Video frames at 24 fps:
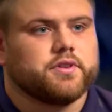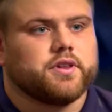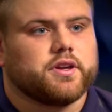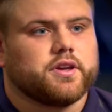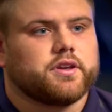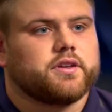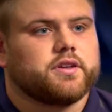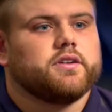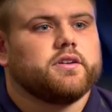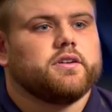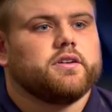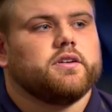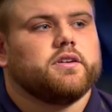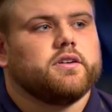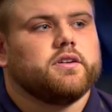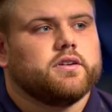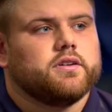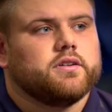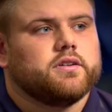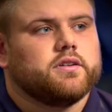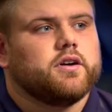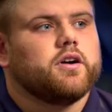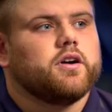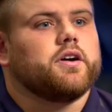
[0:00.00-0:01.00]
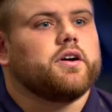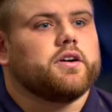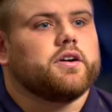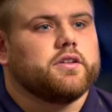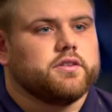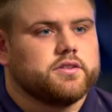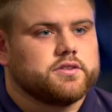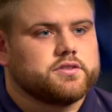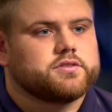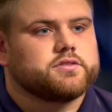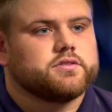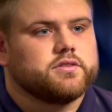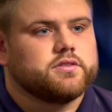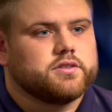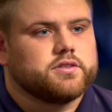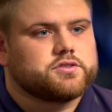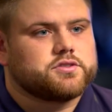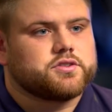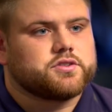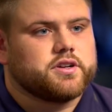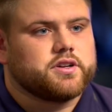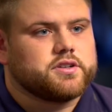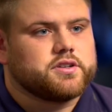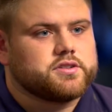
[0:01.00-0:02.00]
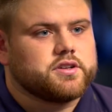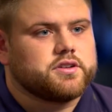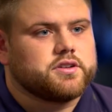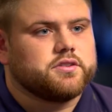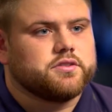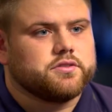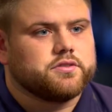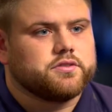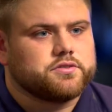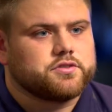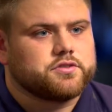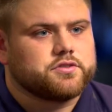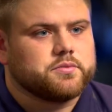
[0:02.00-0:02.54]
they're like, "All right, let's let's try to send you to a